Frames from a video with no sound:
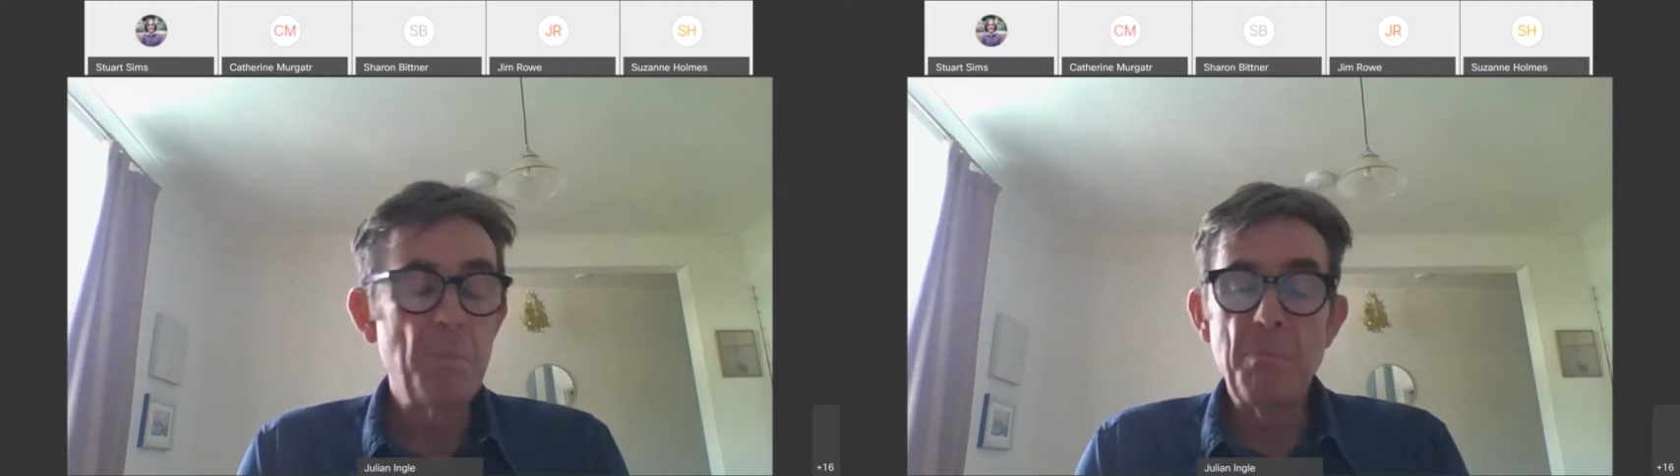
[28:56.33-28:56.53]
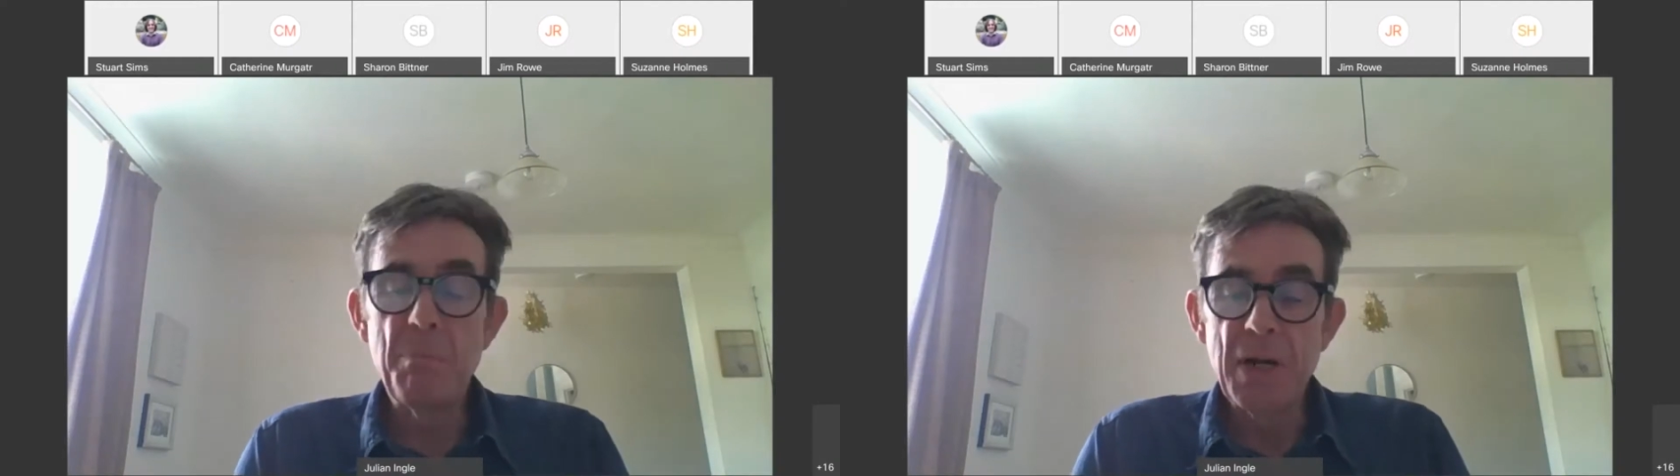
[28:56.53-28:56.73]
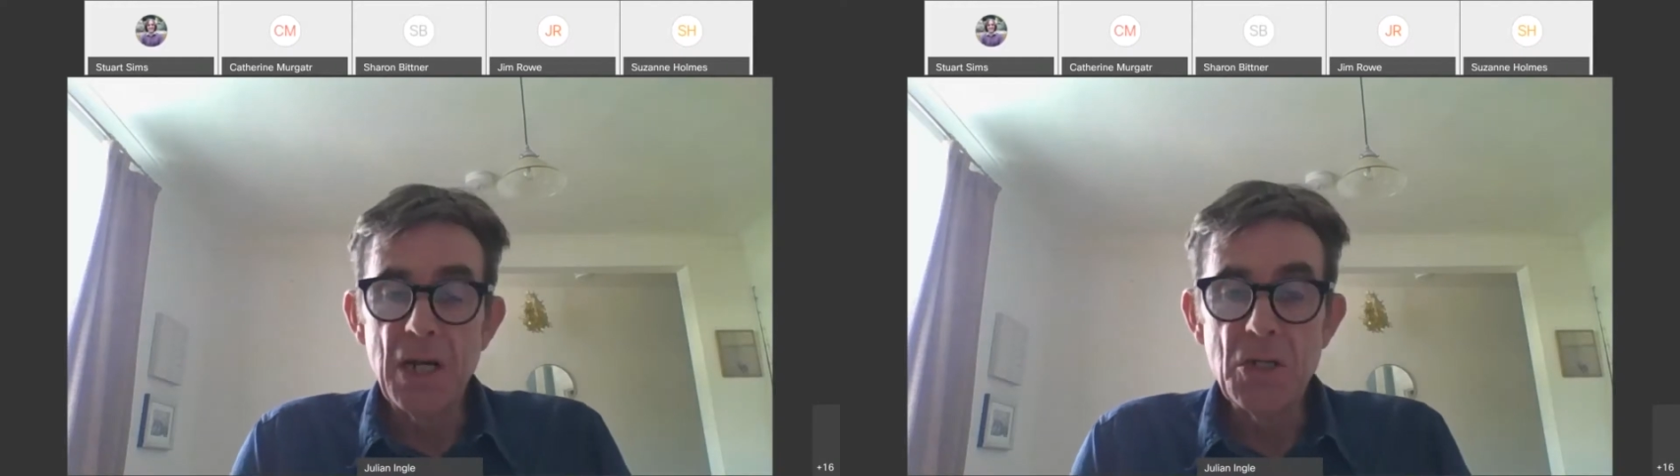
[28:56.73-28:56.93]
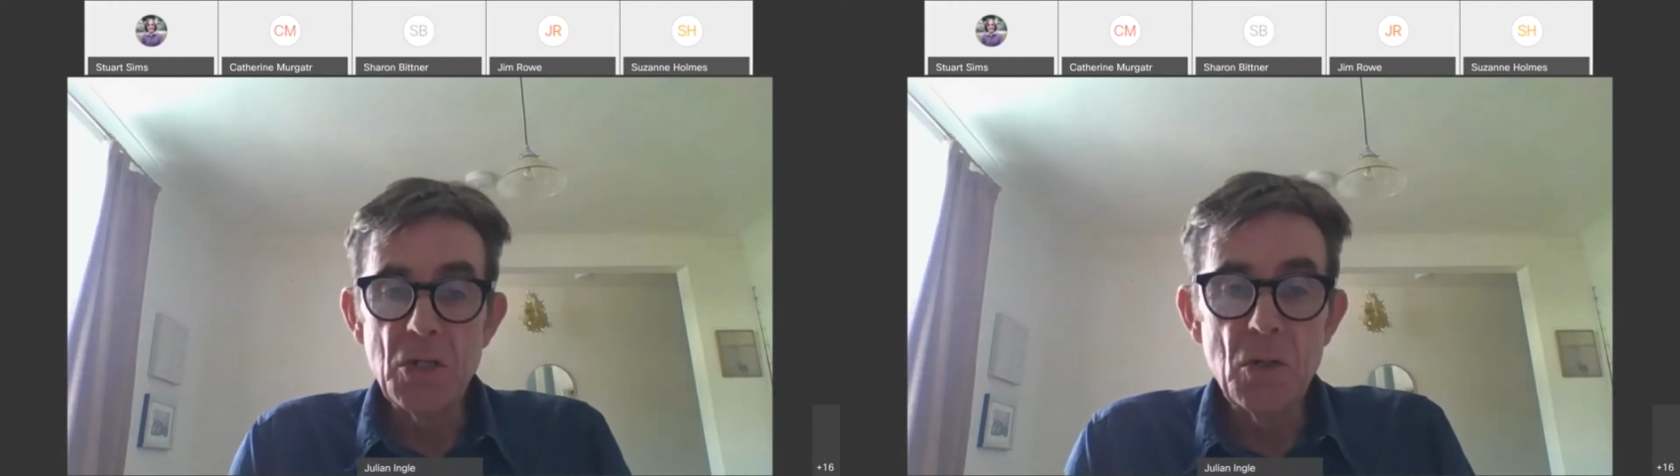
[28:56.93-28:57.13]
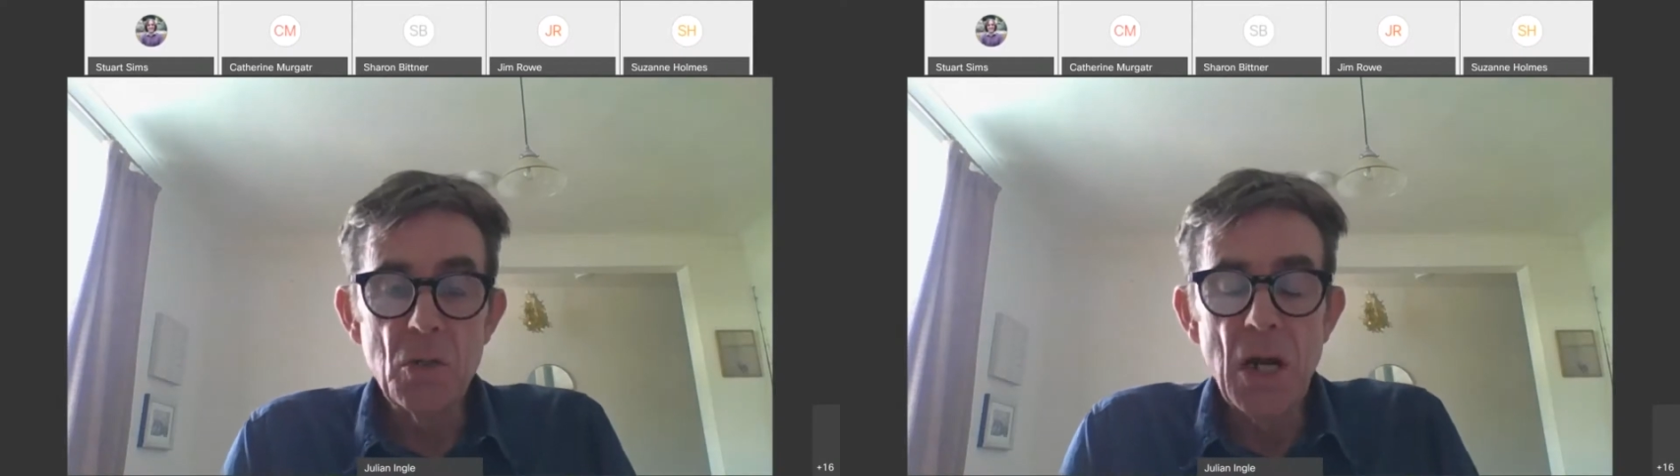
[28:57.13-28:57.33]
But I
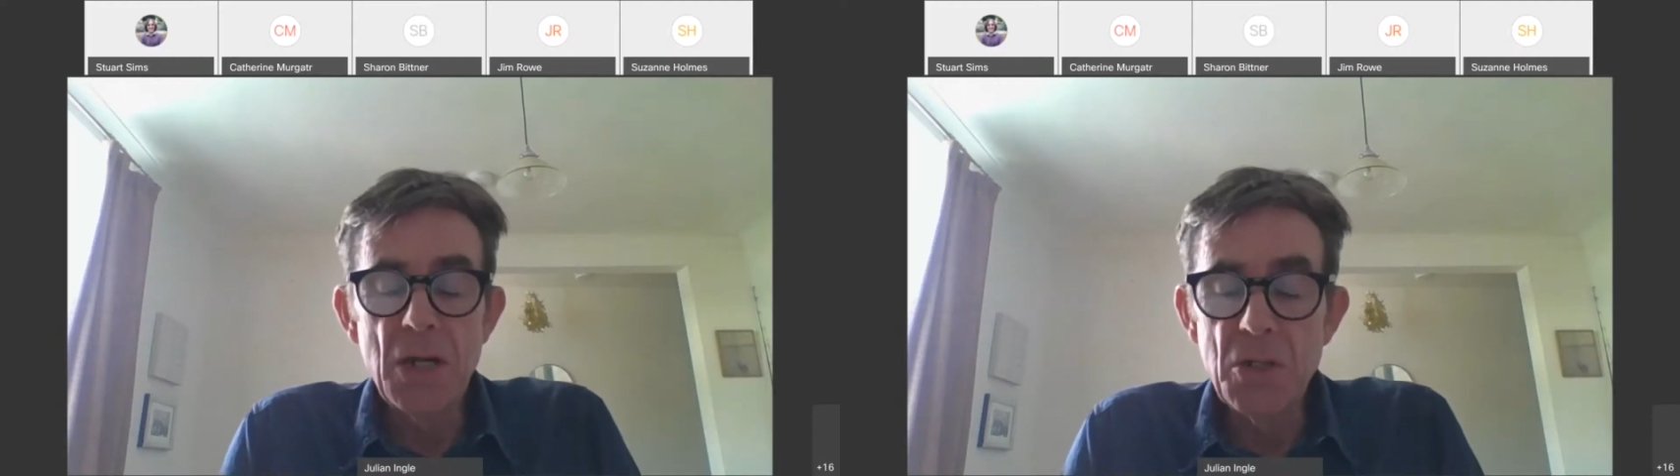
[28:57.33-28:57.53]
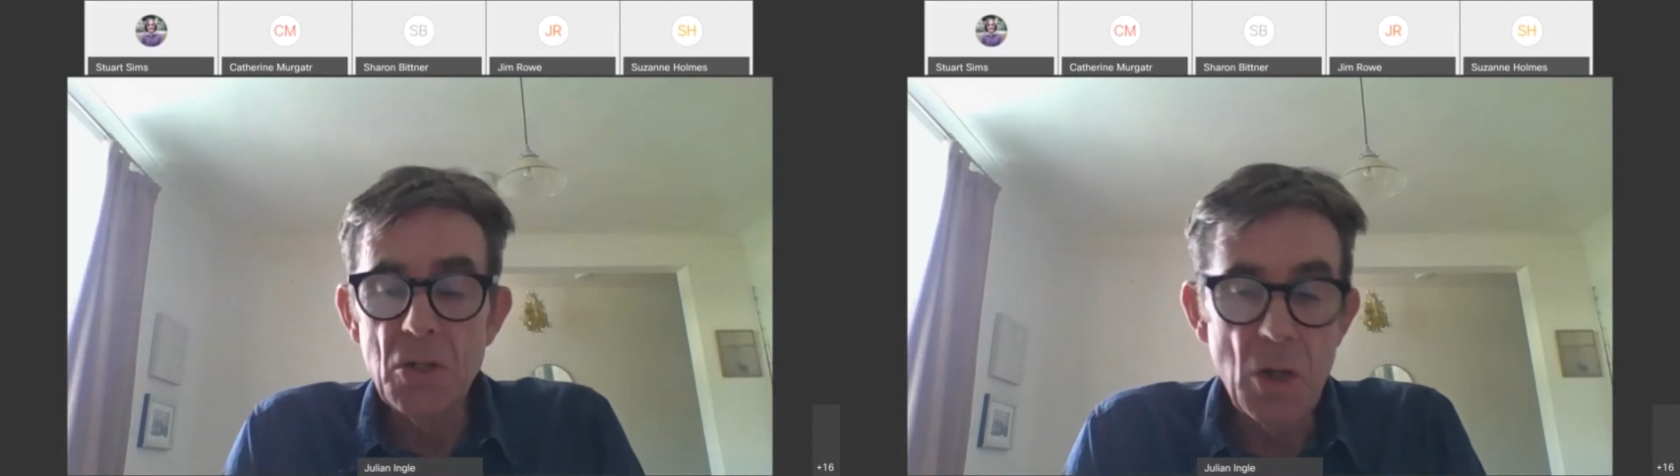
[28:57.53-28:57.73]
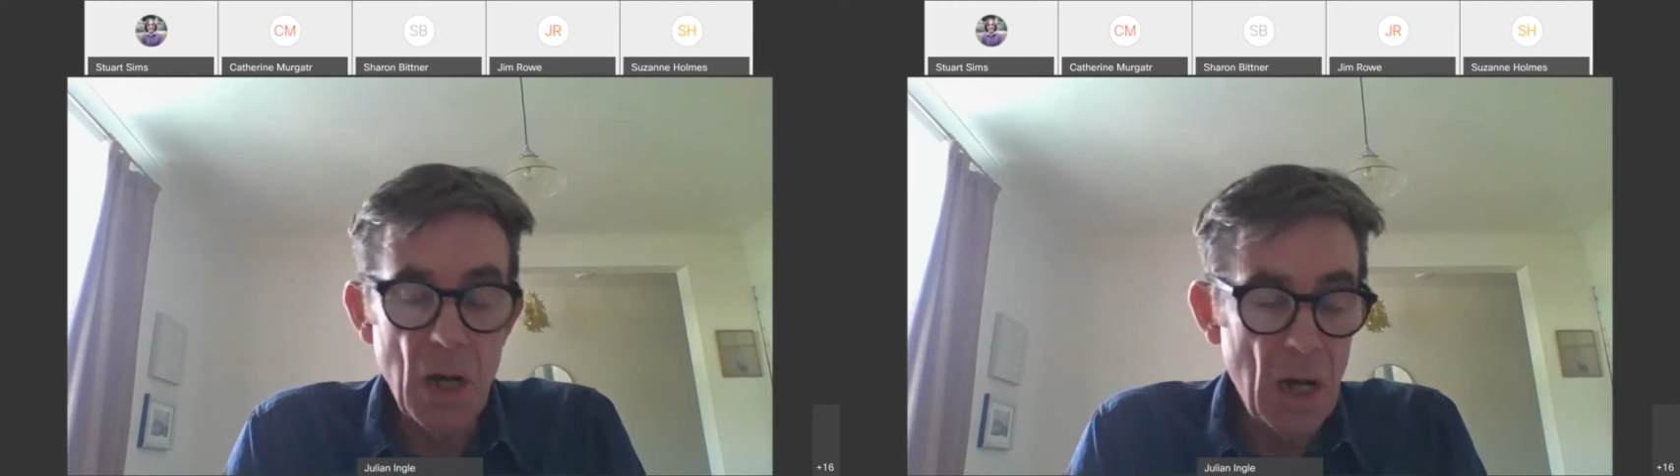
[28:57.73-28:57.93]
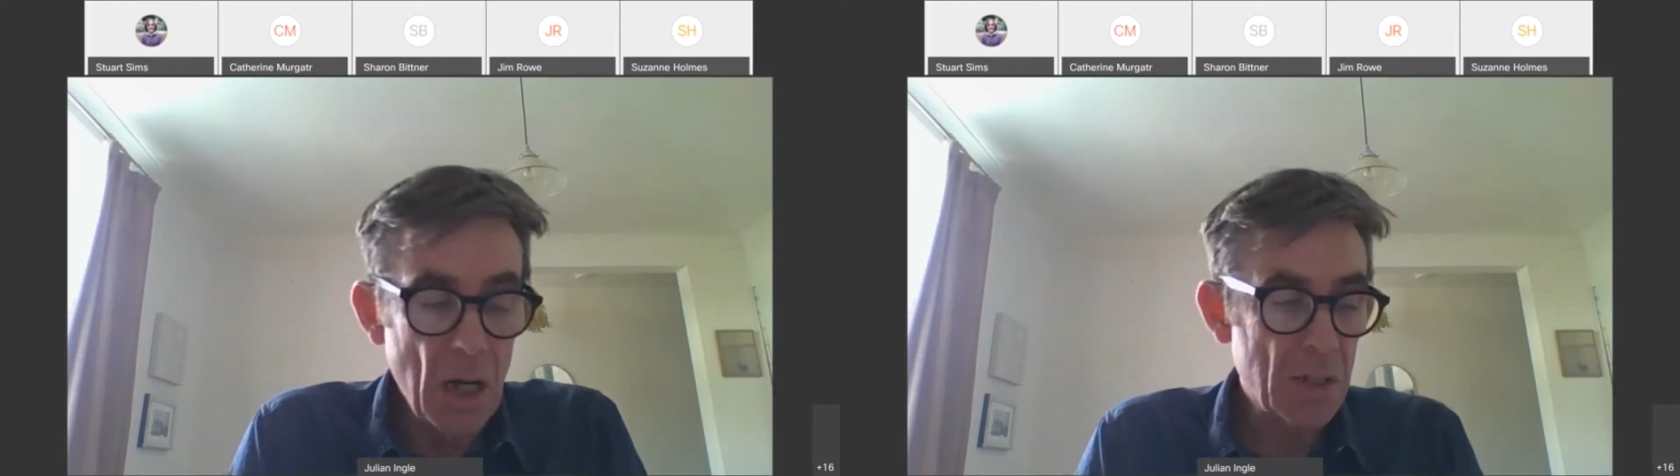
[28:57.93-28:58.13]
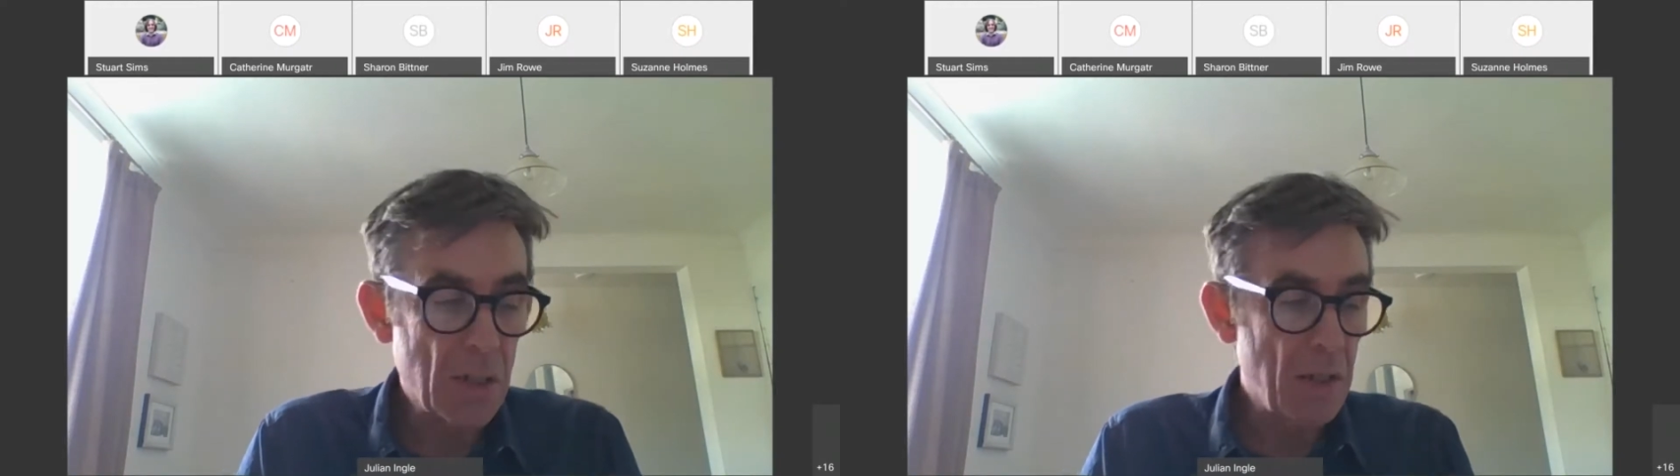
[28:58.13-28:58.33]
do
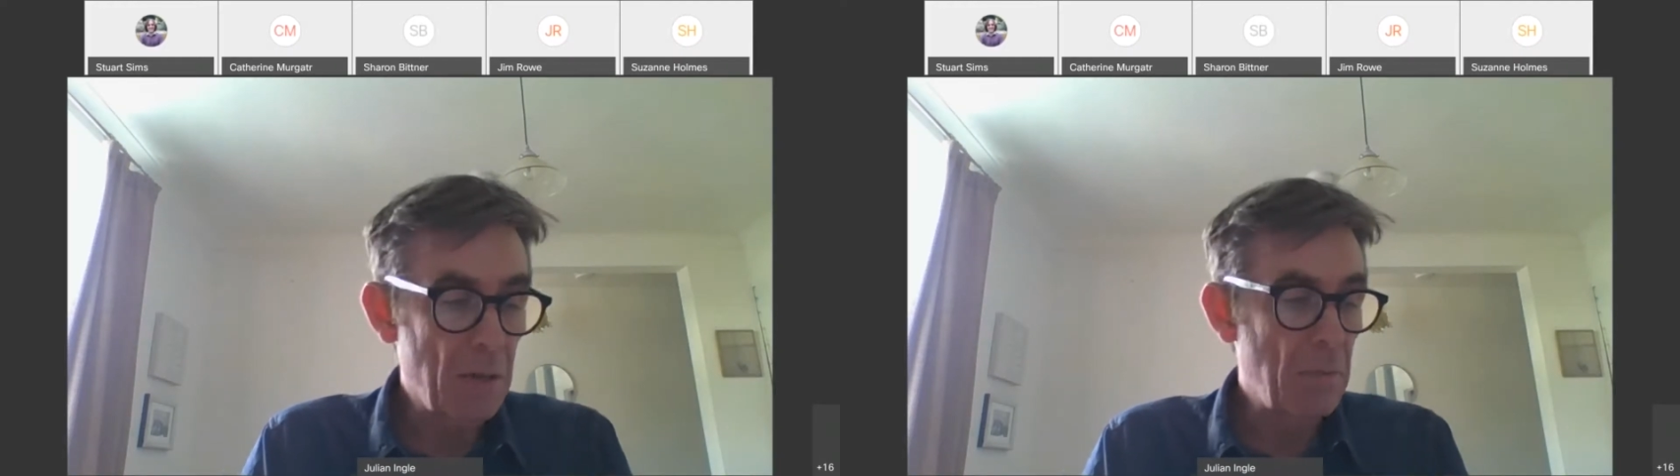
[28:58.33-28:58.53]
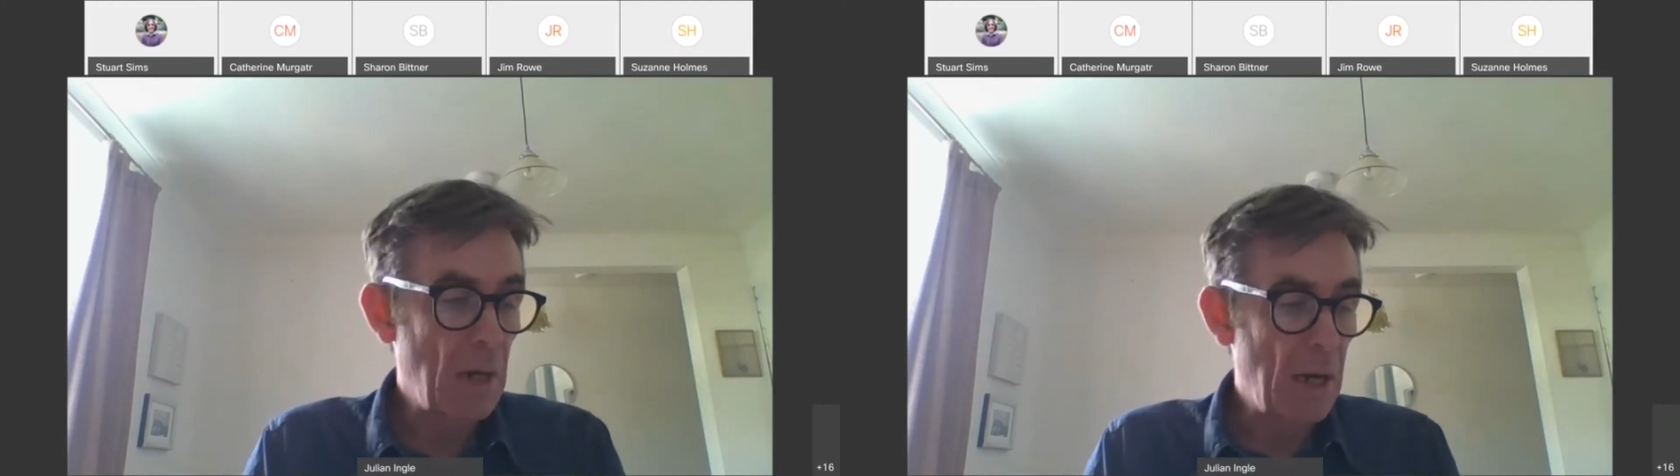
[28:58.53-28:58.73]
ask them